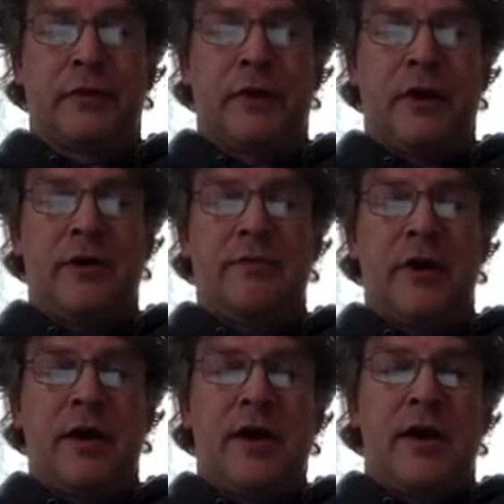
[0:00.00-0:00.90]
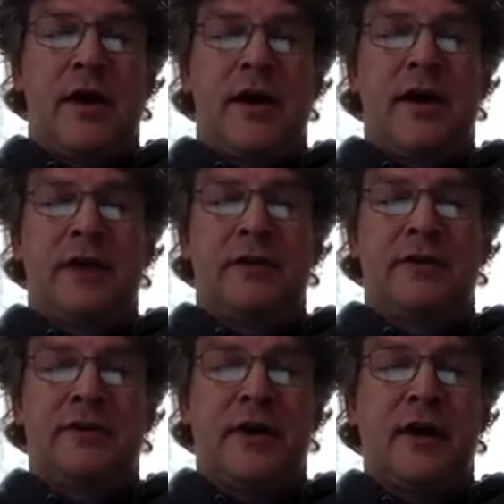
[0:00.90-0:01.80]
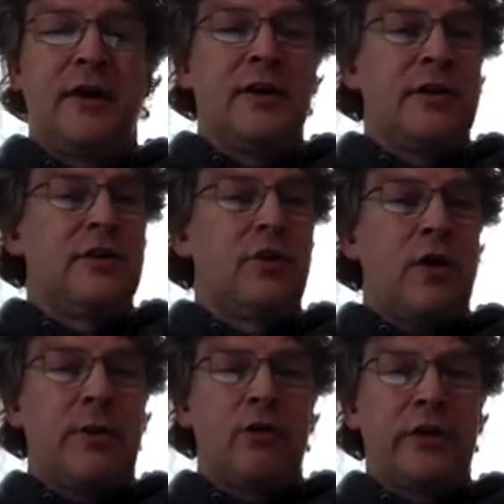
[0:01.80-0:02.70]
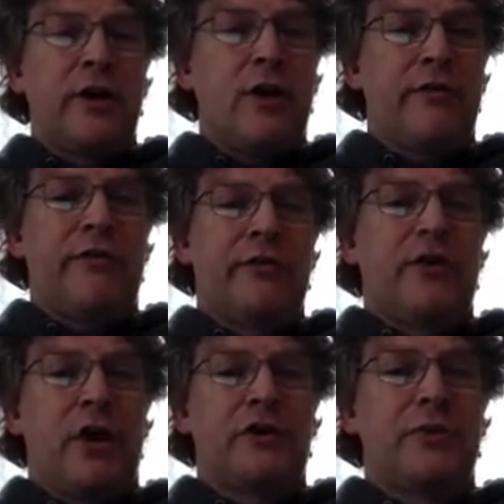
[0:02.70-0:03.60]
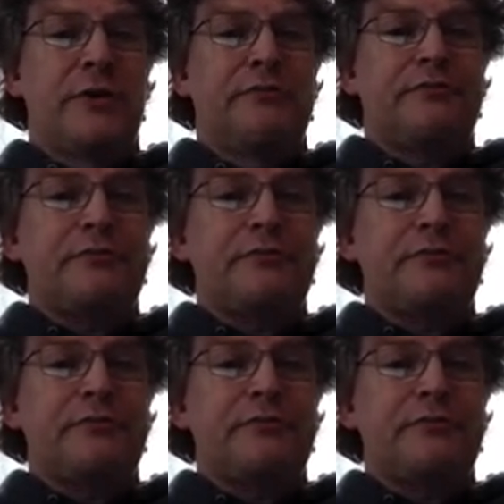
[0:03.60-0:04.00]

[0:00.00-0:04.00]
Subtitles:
Okay, and I'm working off of a document